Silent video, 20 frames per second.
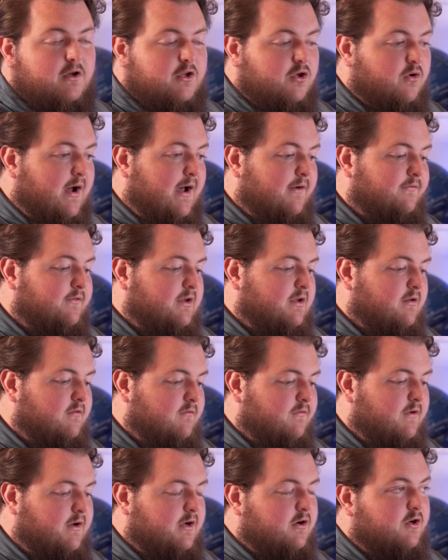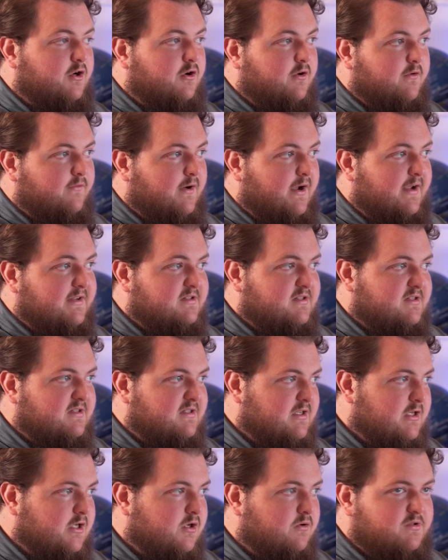You'll have to configure your devices
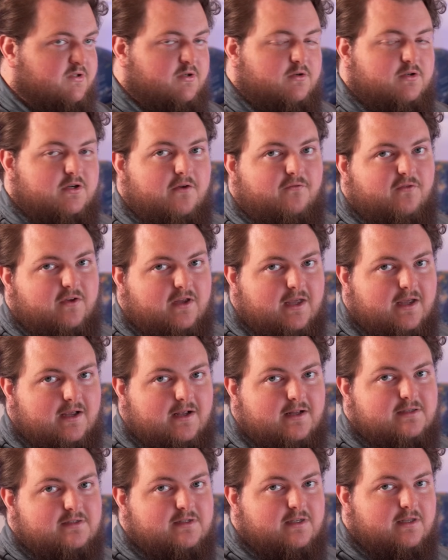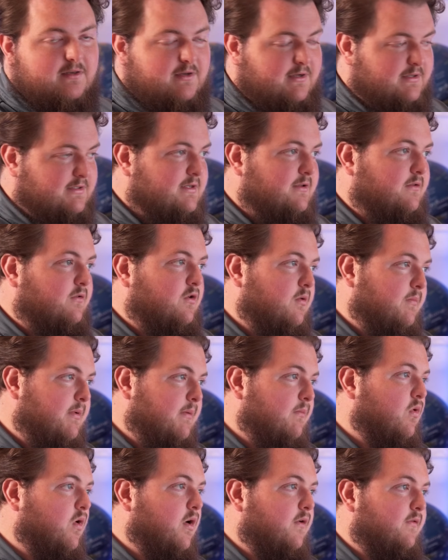to use certificates, and it's a little
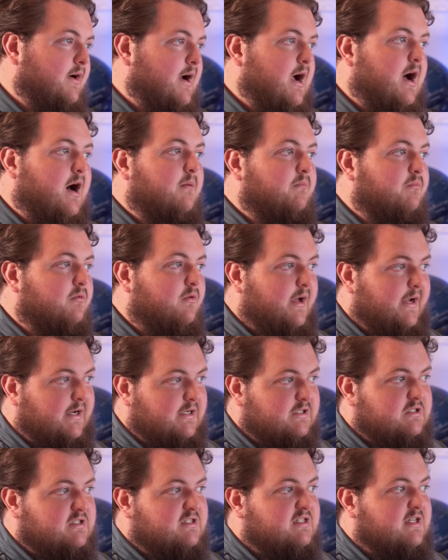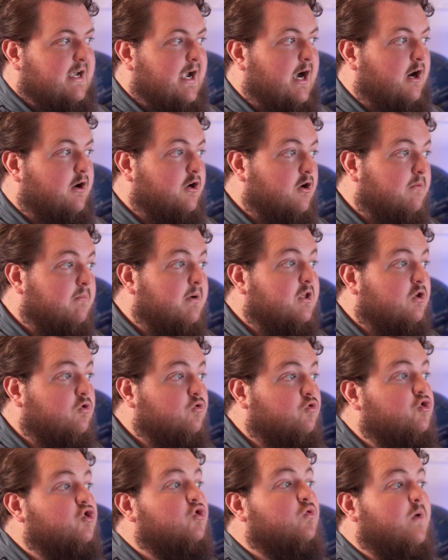bit more of a complex scenario, but
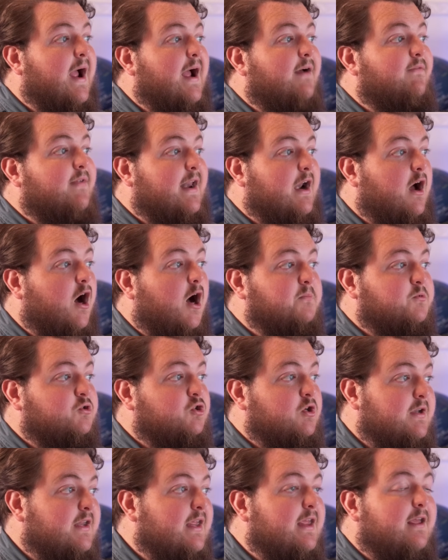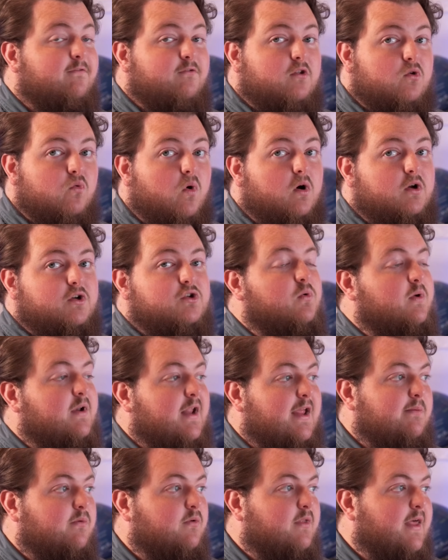you do have that option if you want to enable